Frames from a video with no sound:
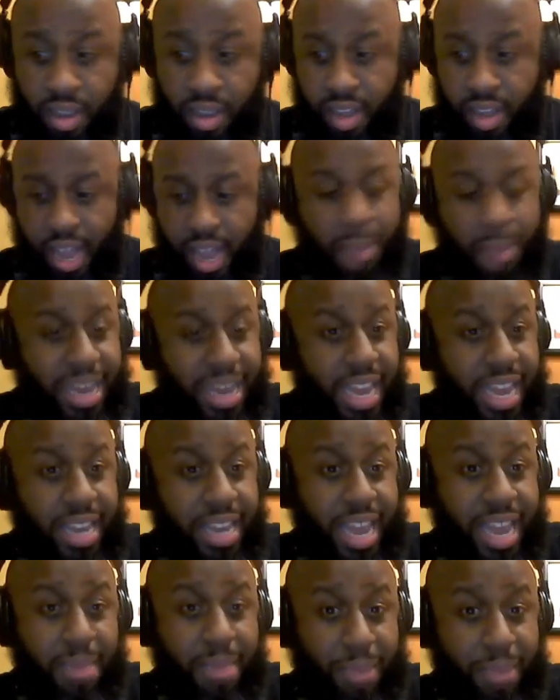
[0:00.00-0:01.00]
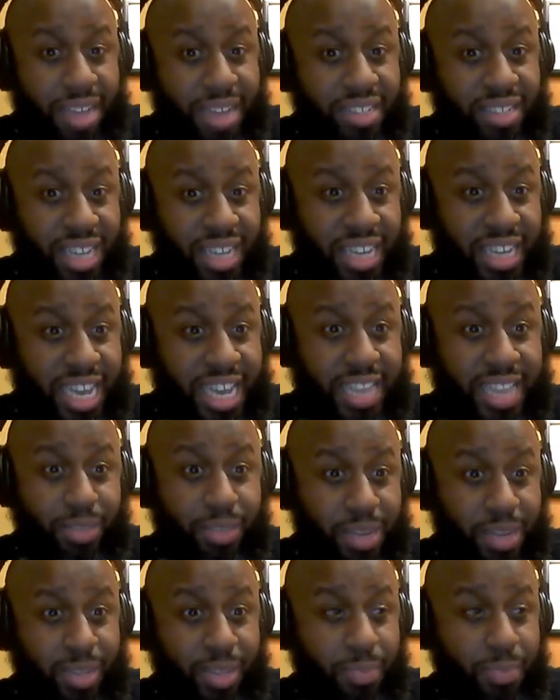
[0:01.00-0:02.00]
I mean,
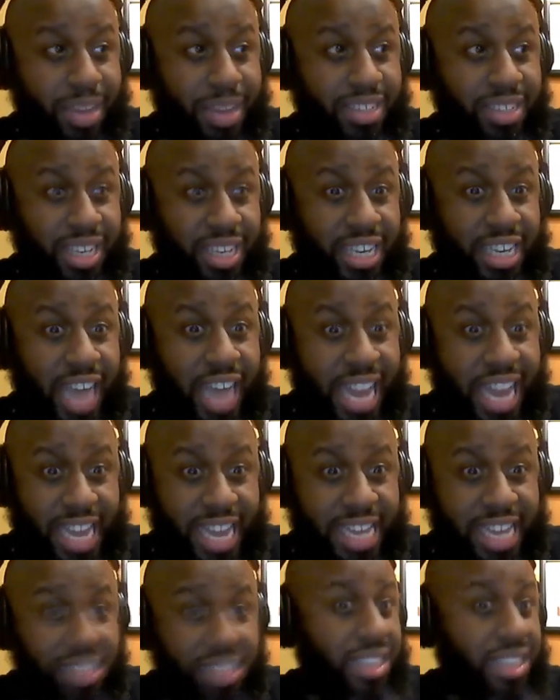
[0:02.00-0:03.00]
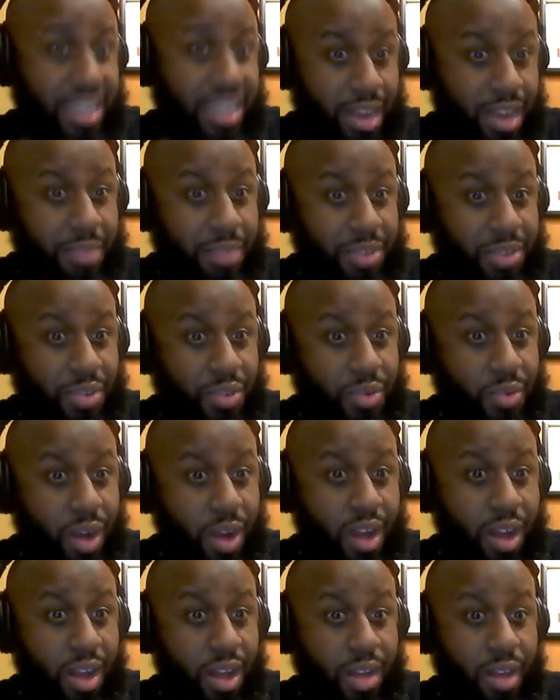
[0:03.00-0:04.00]
it's basically like
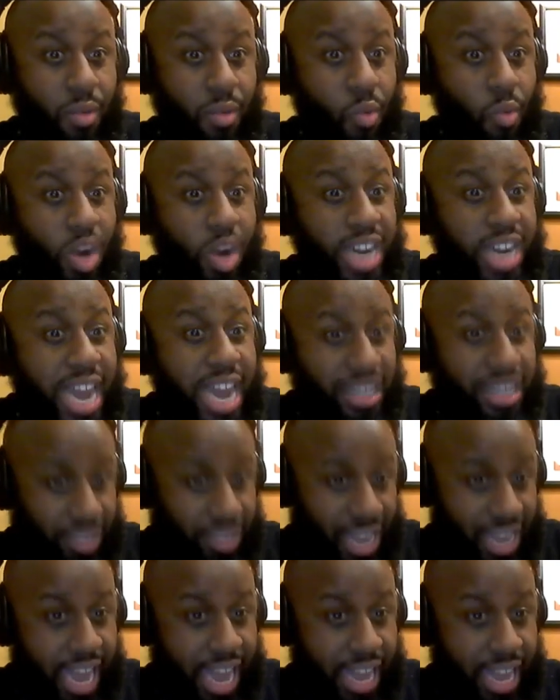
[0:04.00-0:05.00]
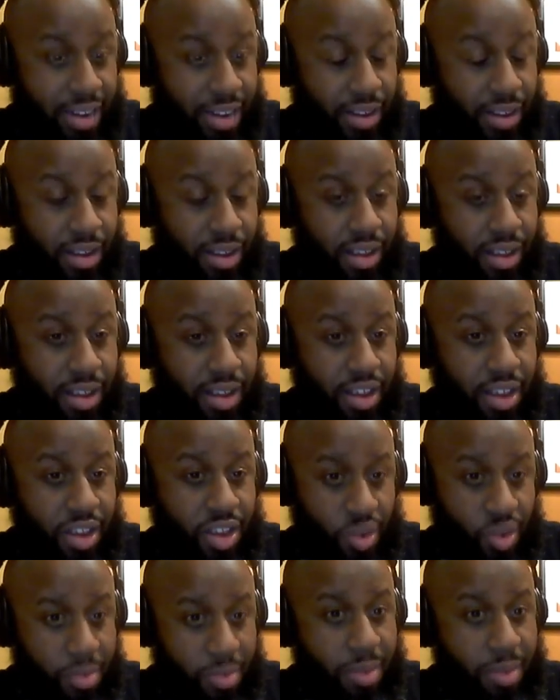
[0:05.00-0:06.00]
ECW One Night Stand.
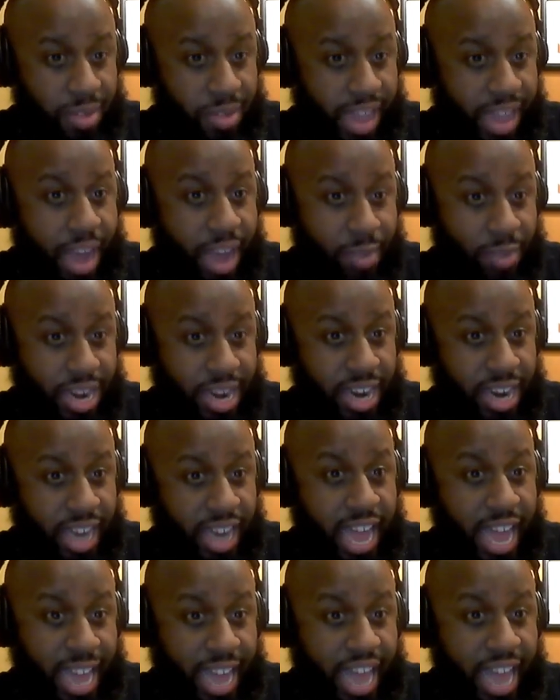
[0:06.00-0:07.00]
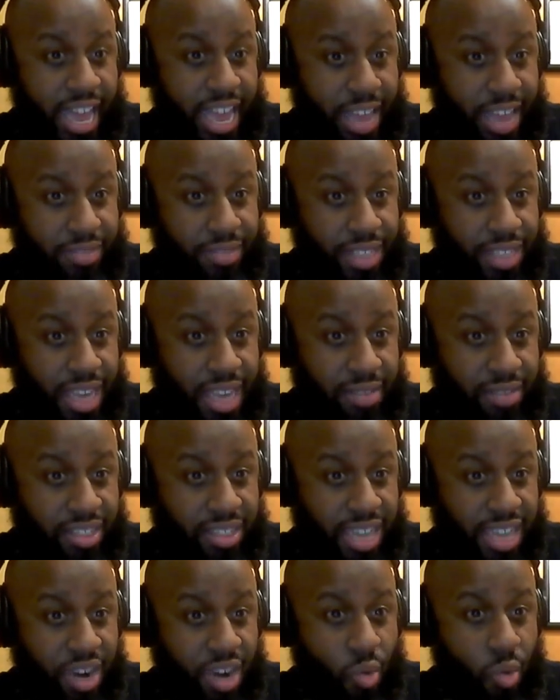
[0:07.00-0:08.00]
You remember that when they're like, "Hey, if
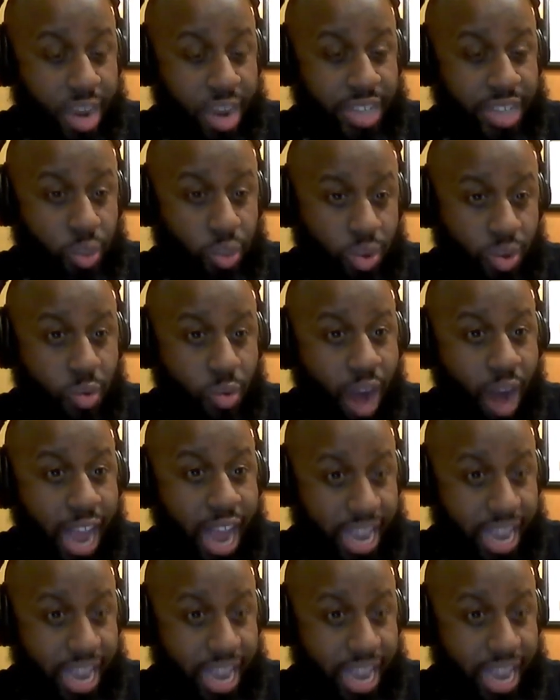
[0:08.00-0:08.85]
Cena wins, we riot."